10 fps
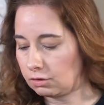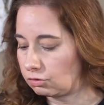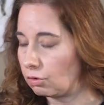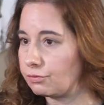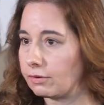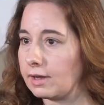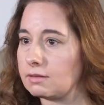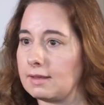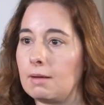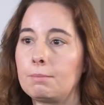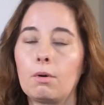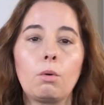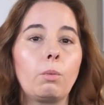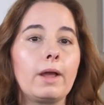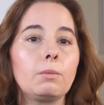So for
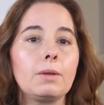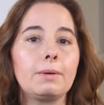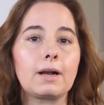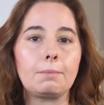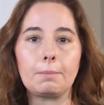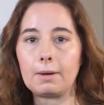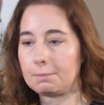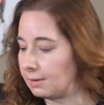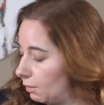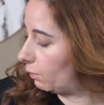example, when we pick up a puppy,